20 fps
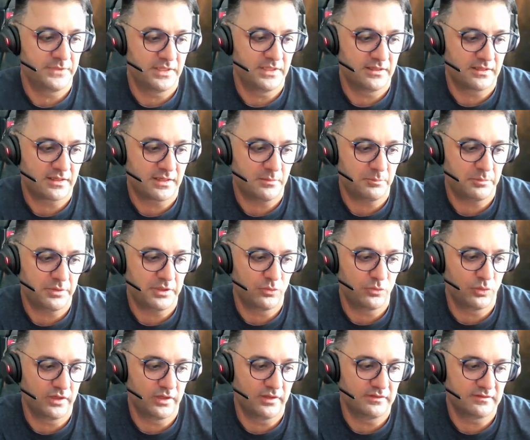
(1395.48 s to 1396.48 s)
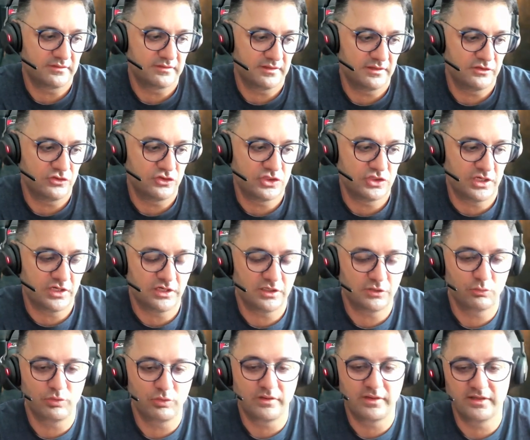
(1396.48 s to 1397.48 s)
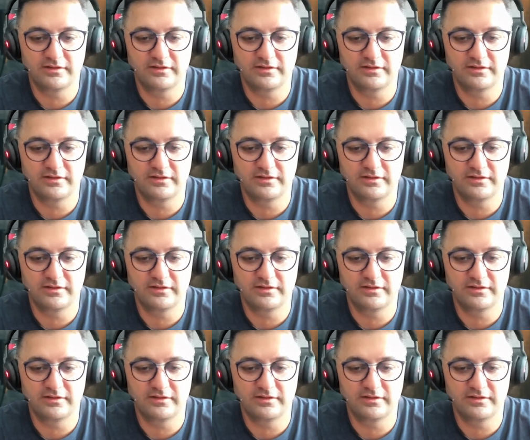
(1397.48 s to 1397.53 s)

a company was sharing with